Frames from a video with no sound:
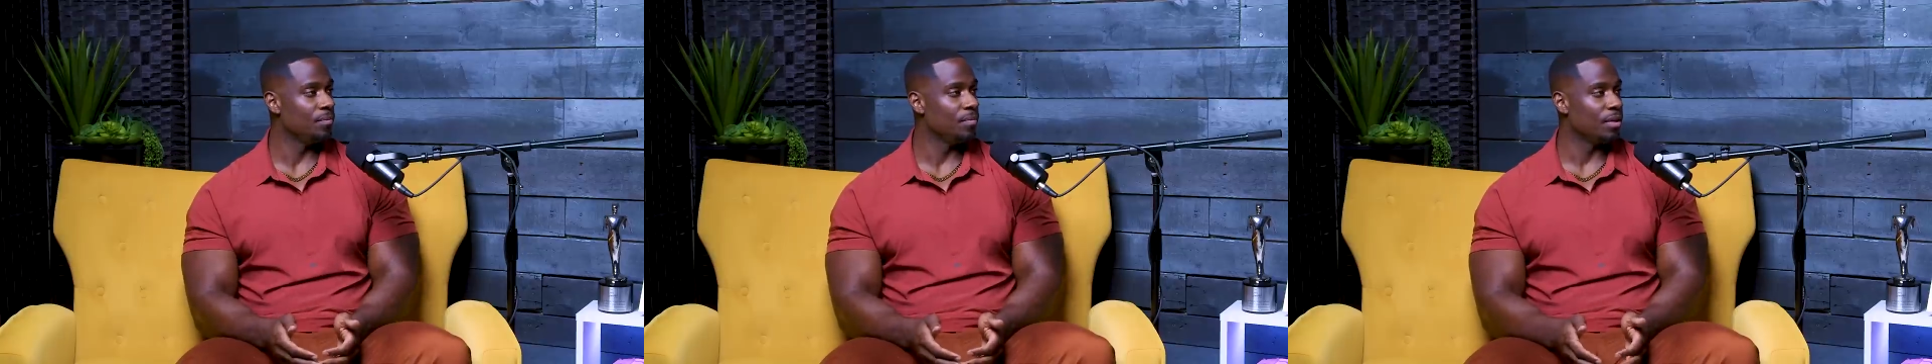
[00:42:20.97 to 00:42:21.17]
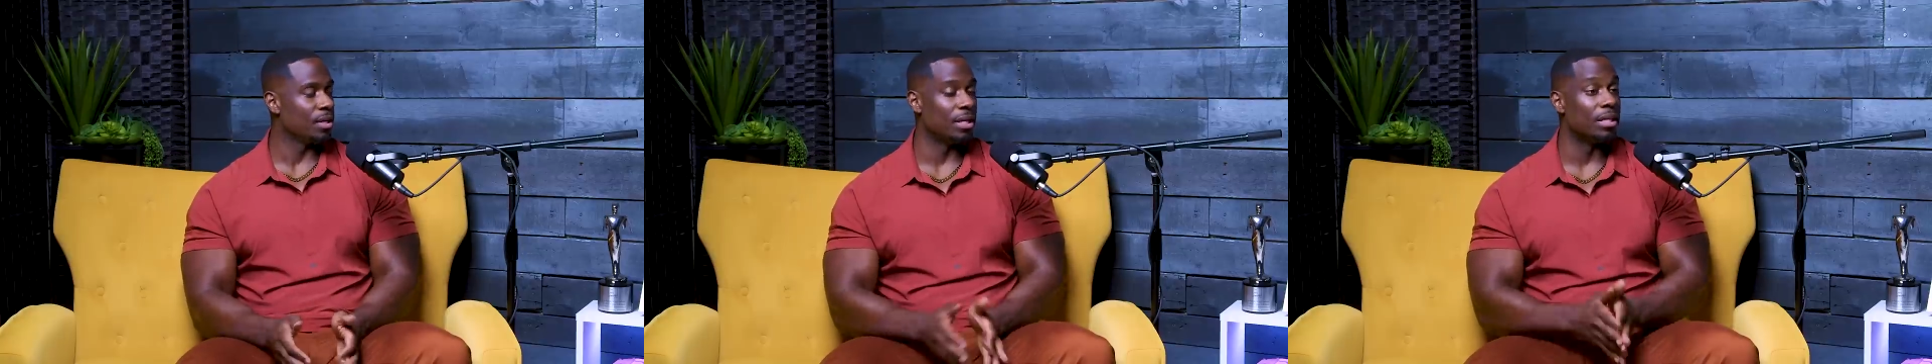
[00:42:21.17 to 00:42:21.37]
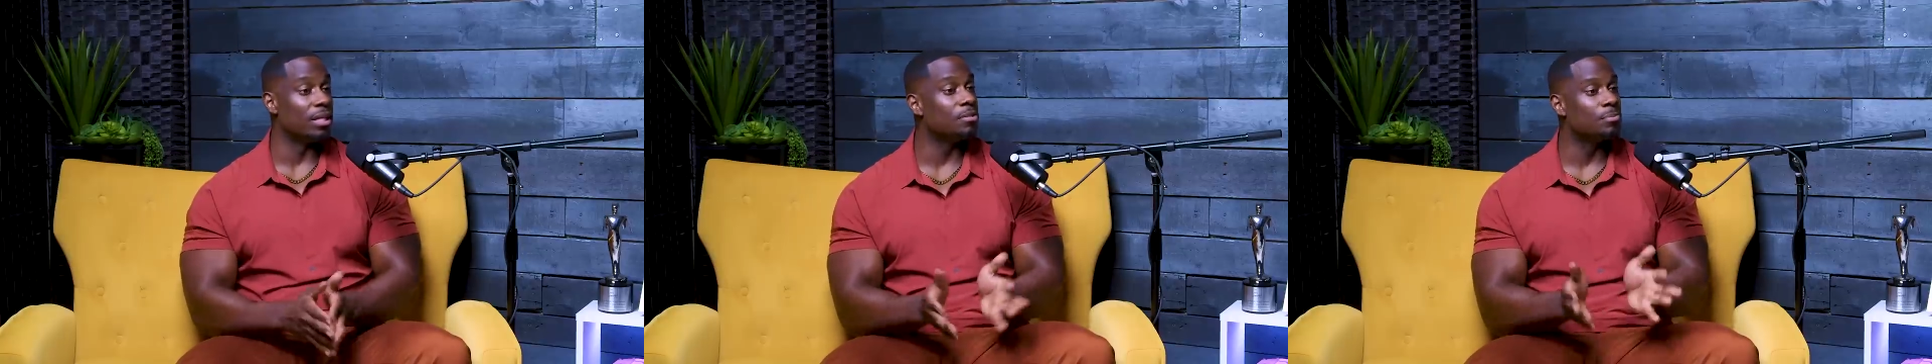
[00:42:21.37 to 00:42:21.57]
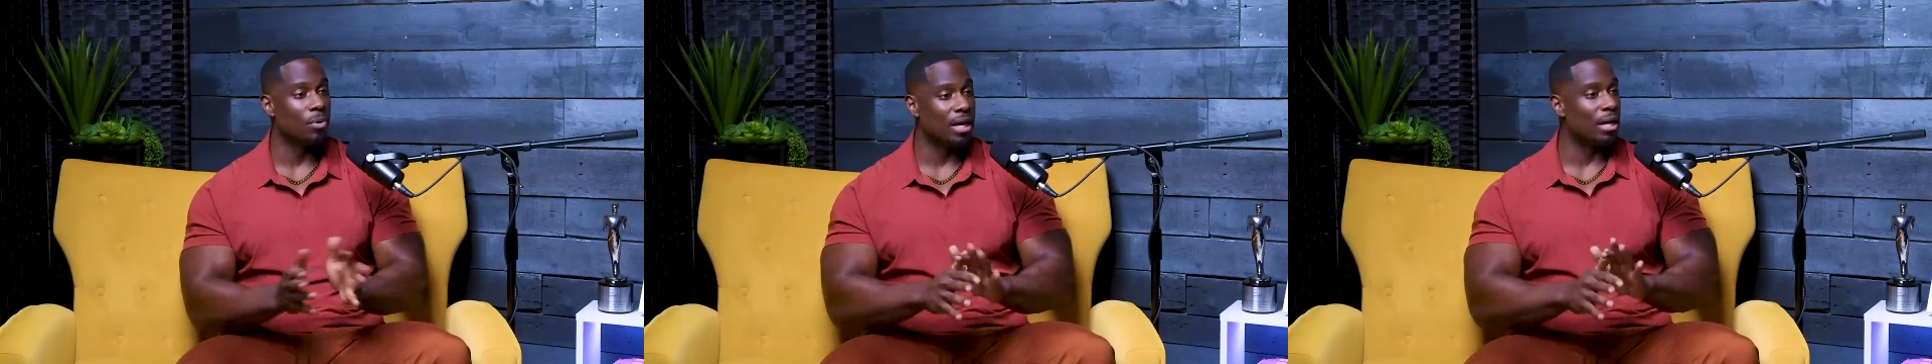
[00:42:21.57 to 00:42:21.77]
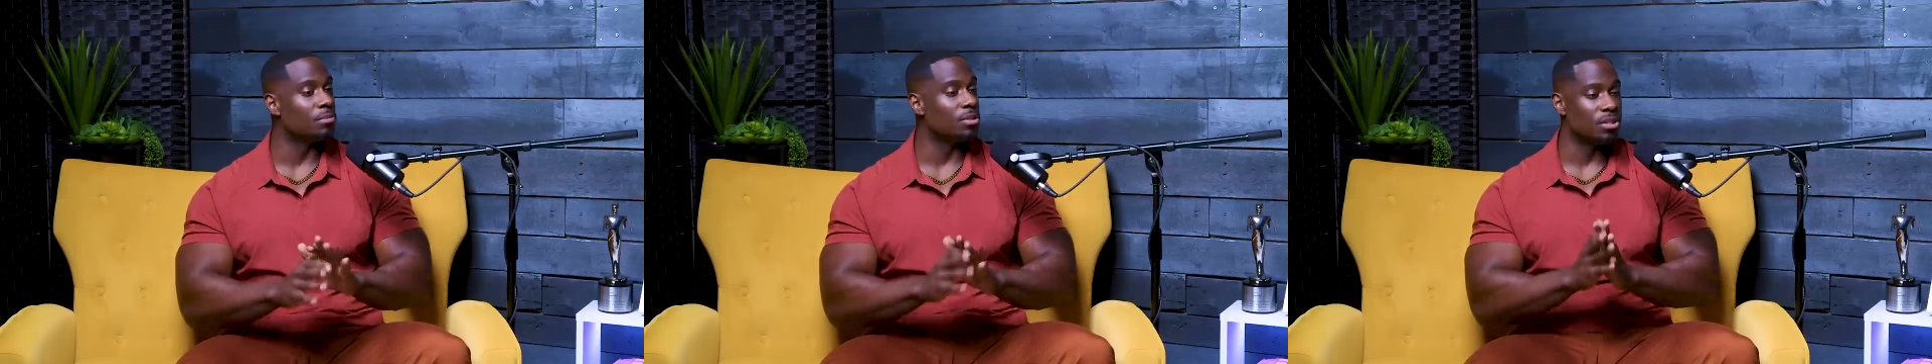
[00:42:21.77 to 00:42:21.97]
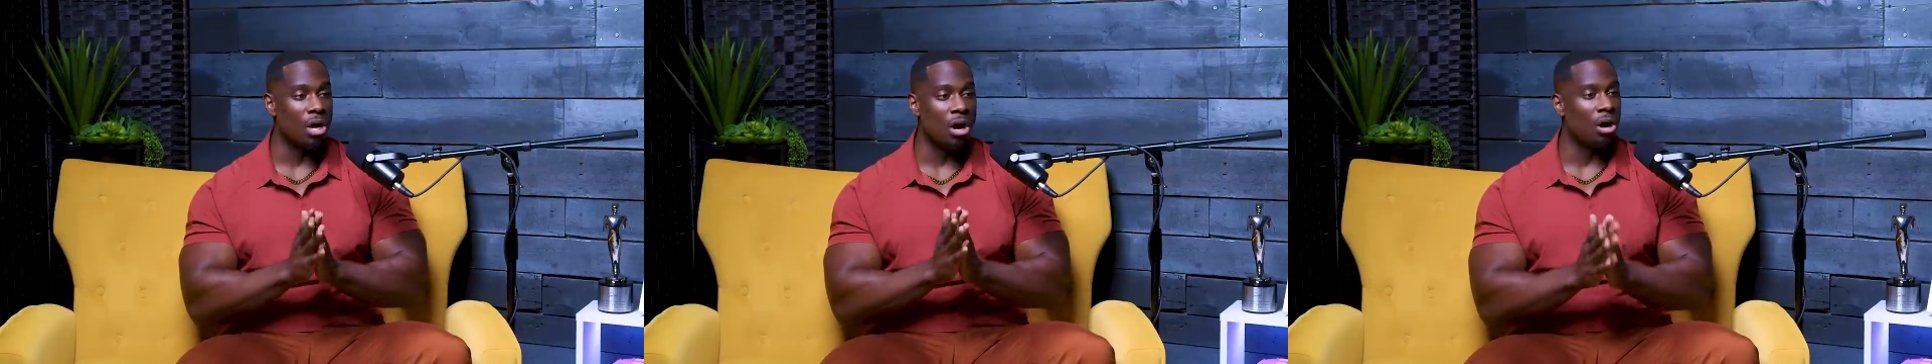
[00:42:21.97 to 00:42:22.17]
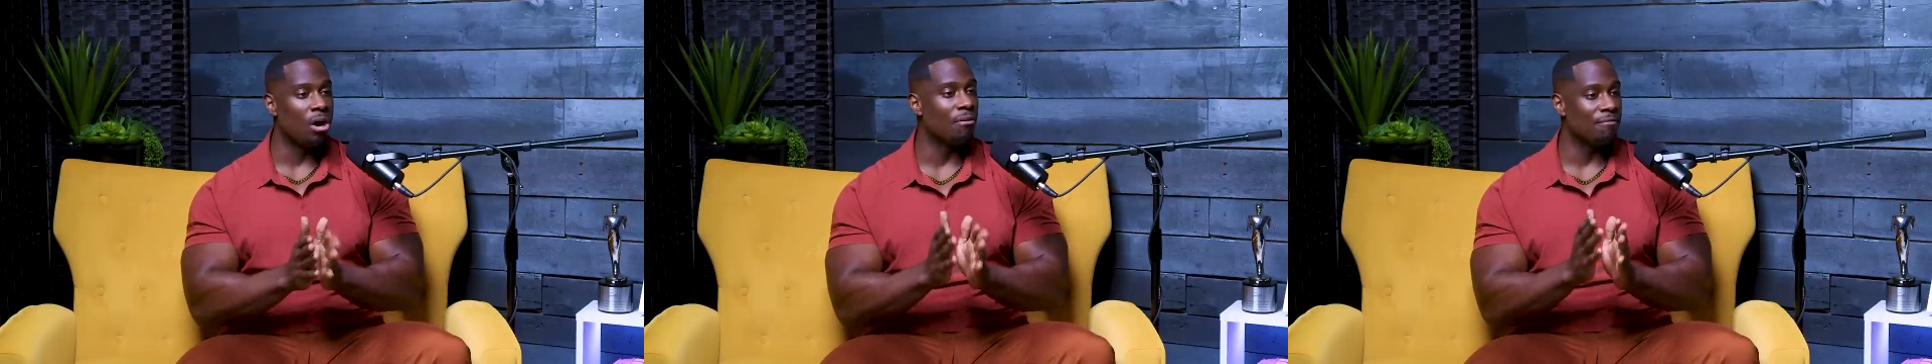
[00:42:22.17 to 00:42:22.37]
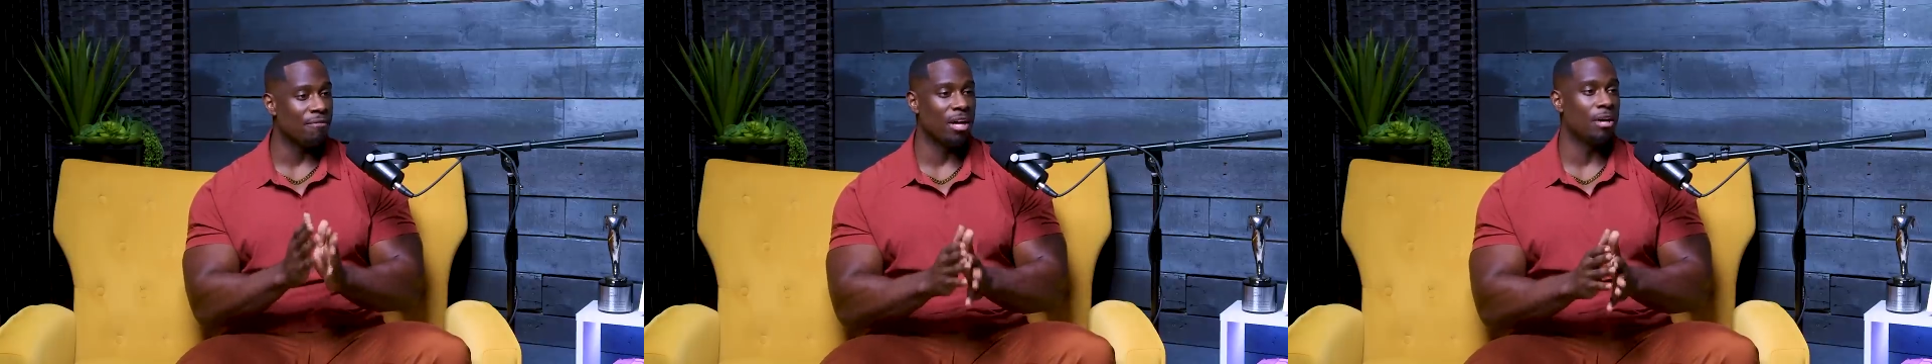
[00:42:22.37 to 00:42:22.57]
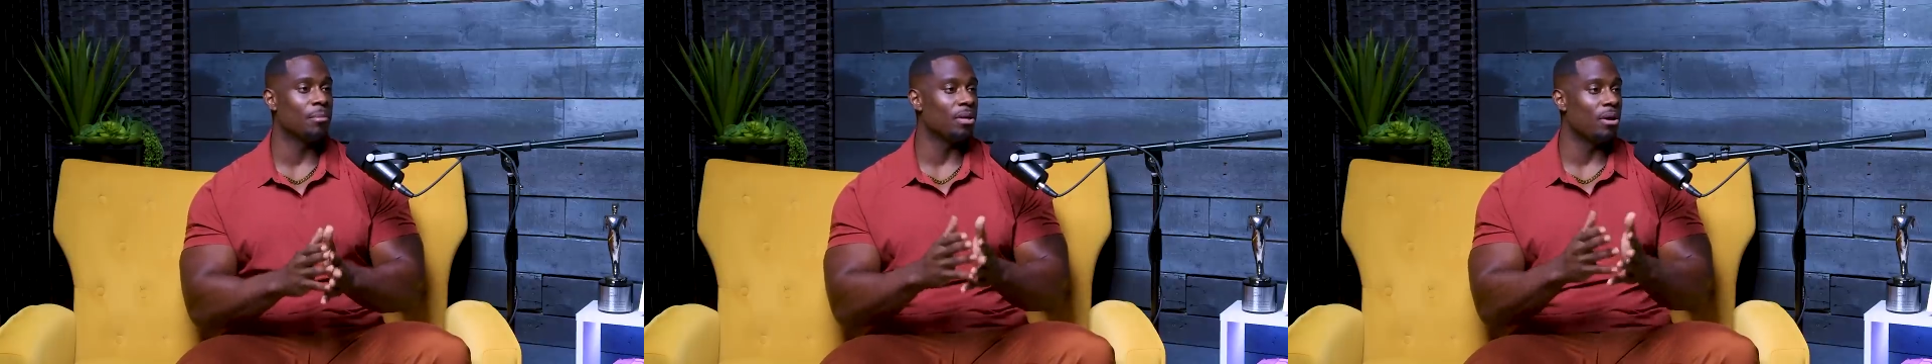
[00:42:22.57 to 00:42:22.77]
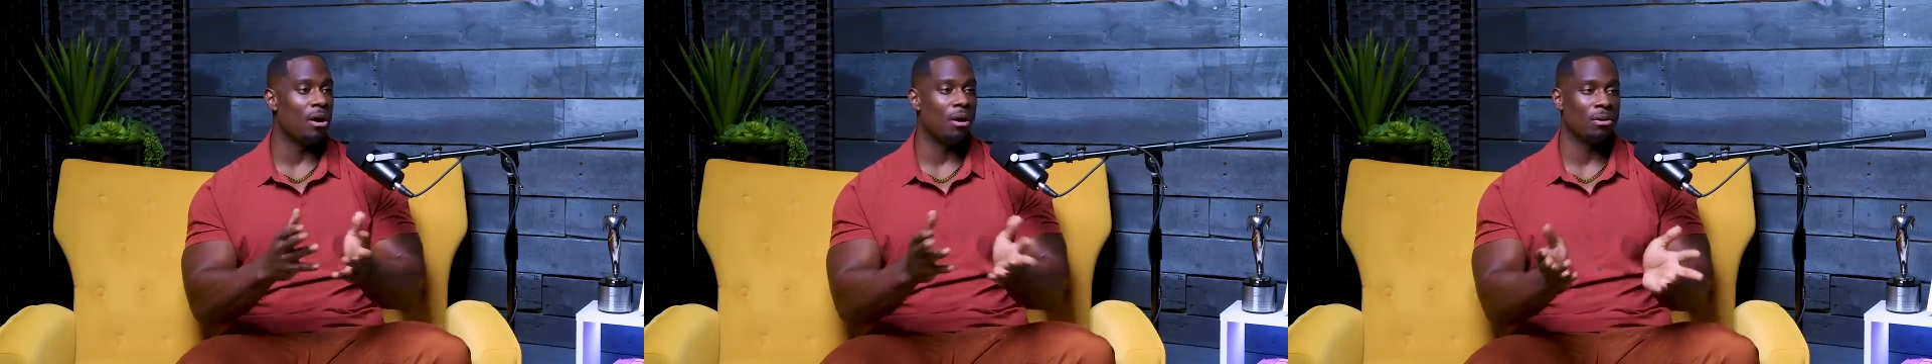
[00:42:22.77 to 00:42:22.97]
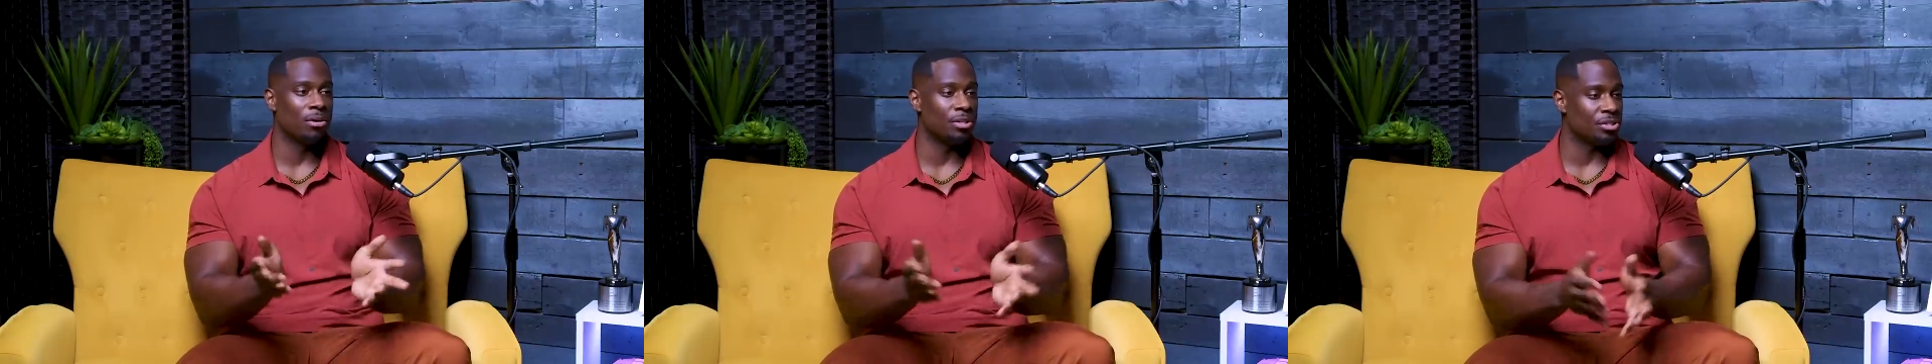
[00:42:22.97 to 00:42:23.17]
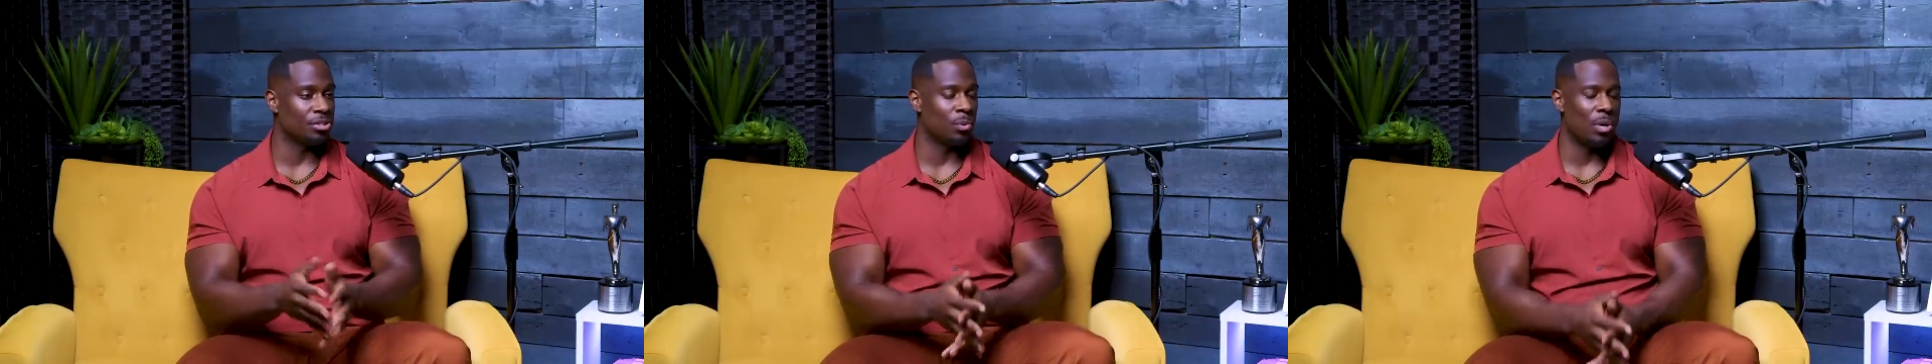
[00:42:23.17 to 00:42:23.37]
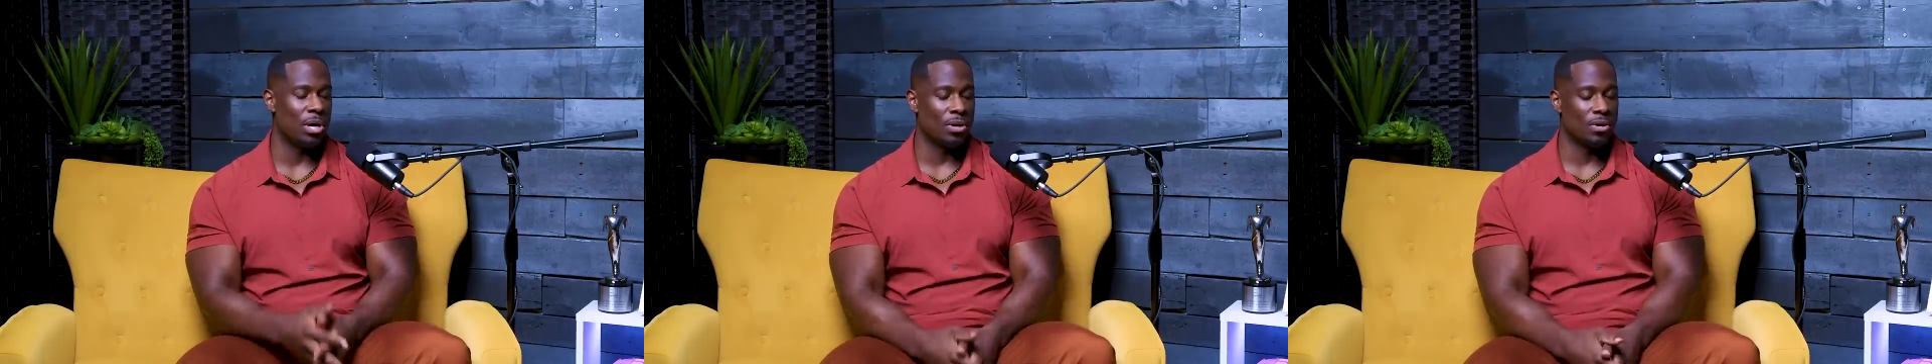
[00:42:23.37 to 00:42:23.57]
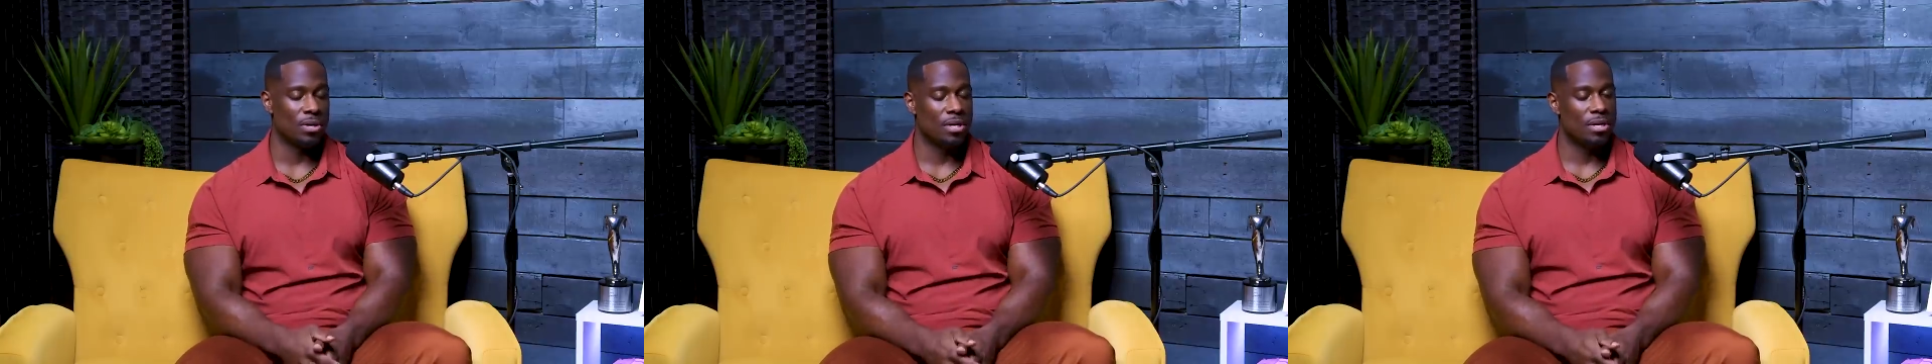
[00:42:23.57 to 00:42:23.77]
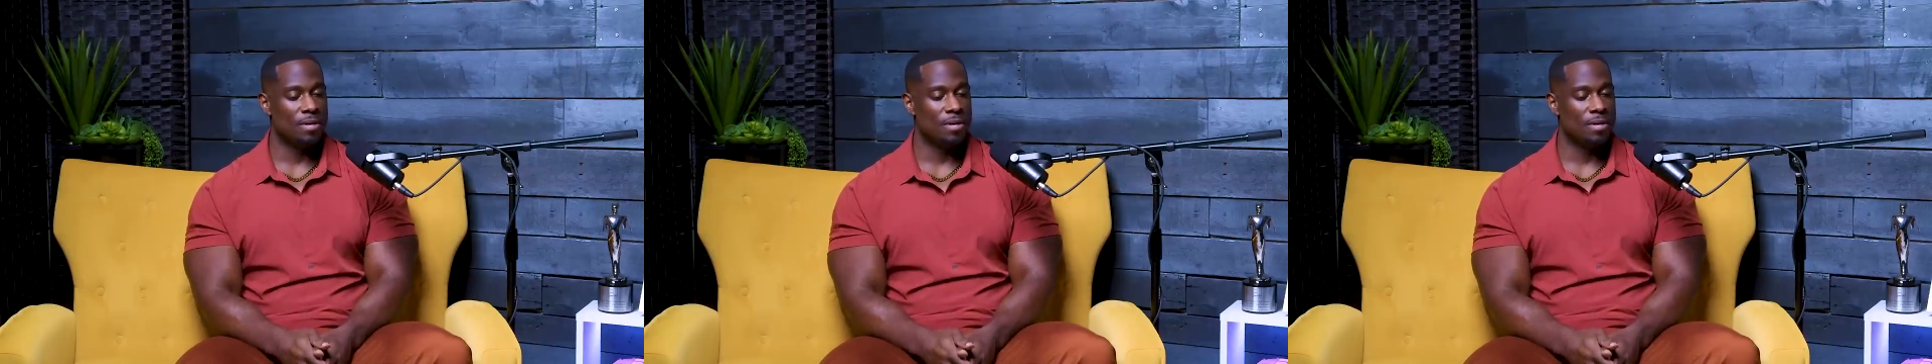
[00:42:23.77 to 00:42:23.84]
because at this point I'm just all family, all Christian walk.